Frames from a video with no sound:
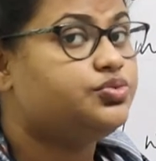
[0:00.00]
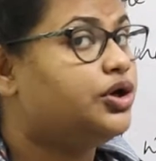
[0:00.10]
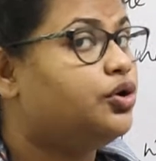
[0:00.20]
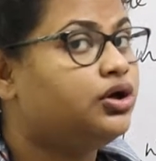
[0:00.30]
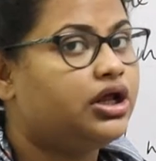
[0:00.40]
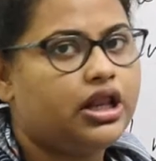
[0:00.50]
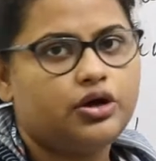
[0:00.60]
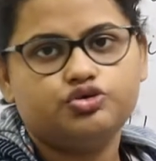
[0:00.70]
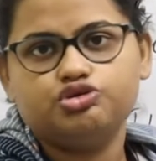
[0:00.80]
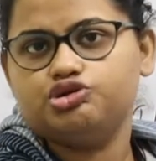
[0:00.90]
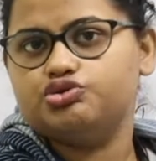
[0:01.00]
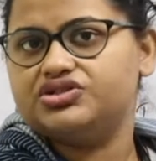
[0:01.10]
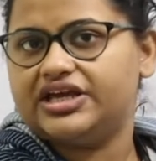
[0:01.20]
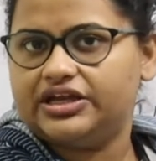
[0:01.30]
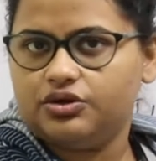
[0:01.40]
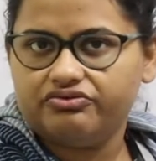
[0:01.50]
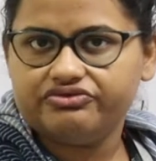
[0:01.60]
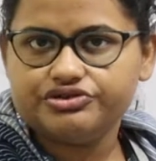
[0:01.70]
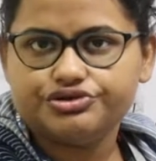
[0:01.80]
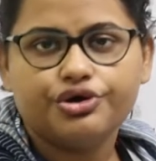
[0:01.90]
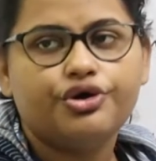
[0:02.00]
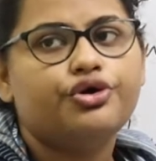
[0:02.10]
we are not allowed to use any of this.